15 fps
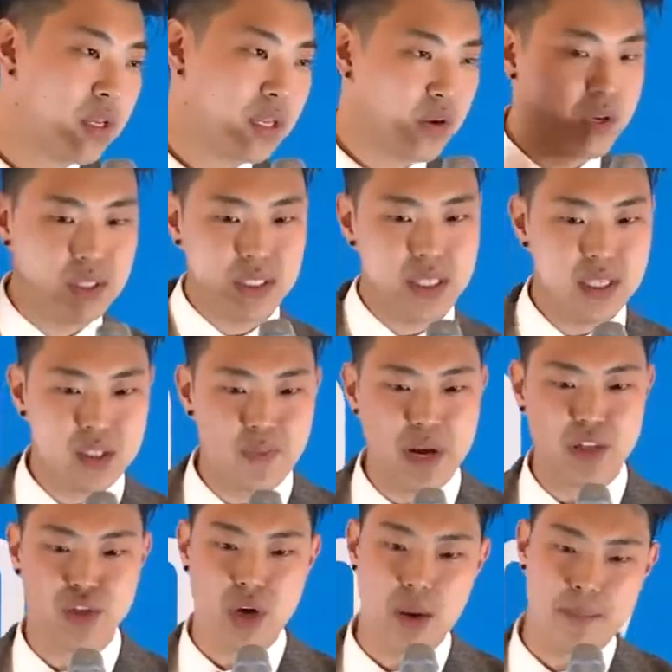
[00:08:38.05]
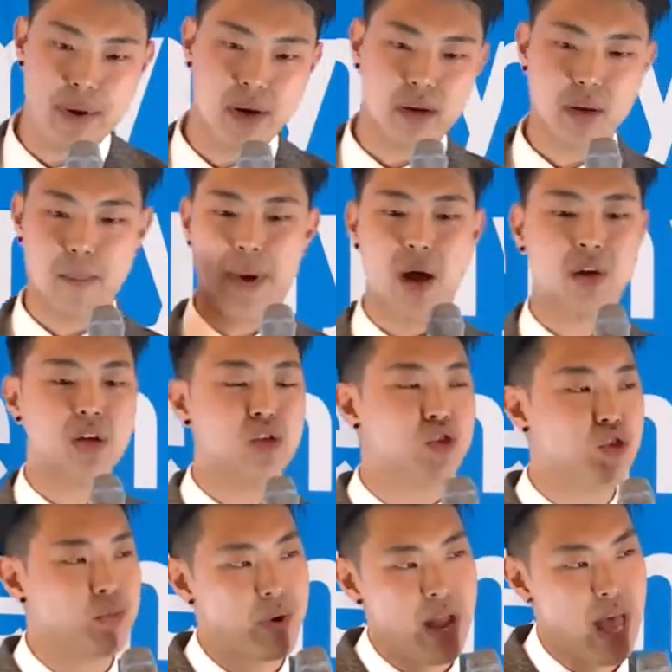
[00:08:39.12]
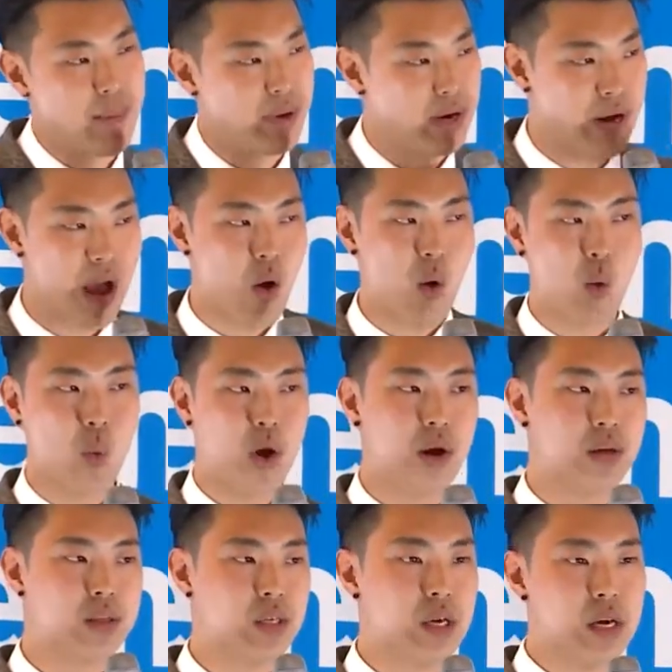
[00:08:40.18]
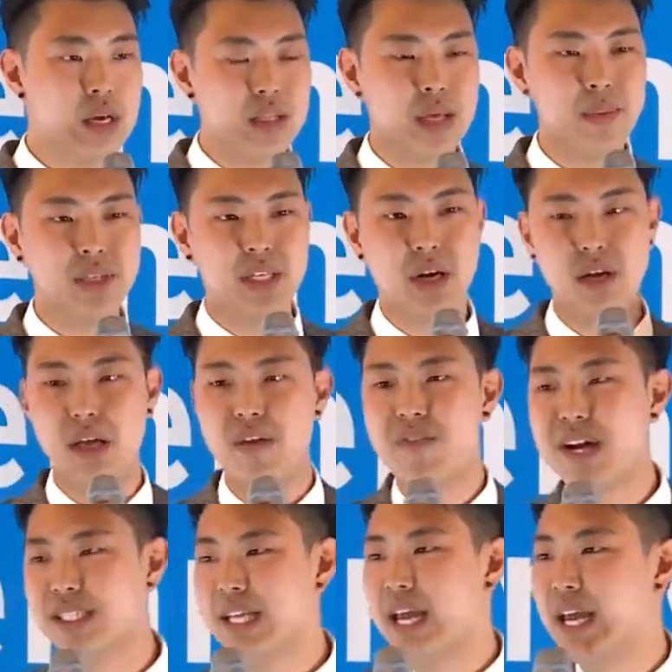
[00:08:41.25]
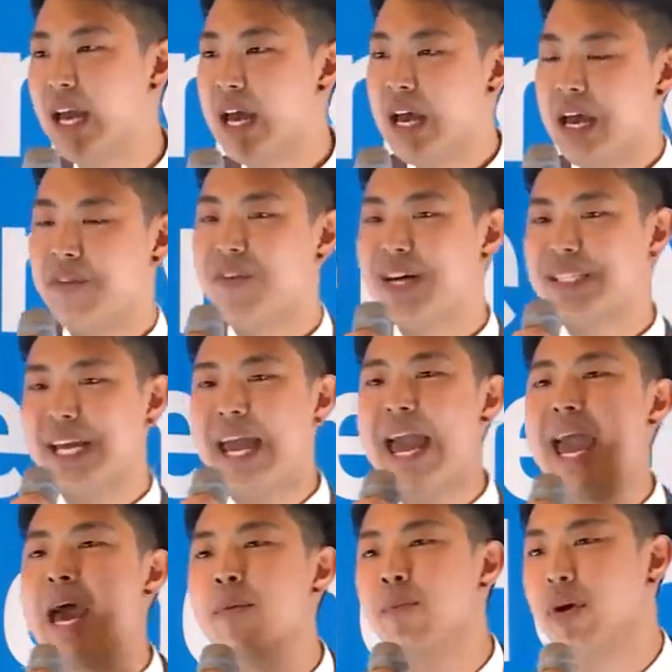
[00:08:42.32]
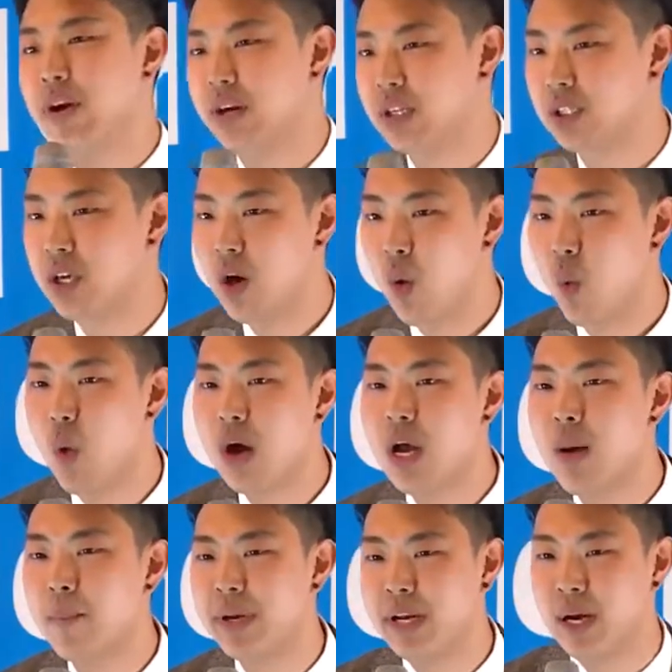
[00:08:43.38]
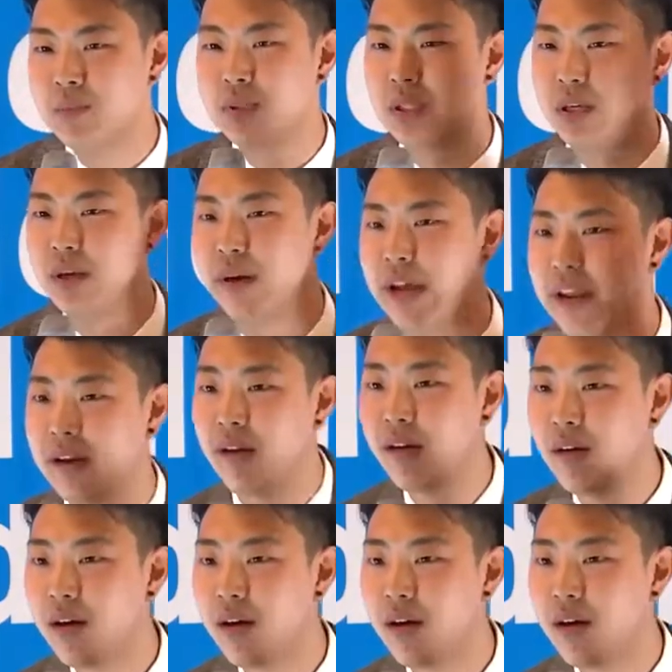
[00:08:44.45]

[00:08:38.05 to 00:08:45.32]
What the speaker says: Now, you see this picture up here about consumer habit and how it works. Let me tell you, if I say hamburgers, what company comes to your head?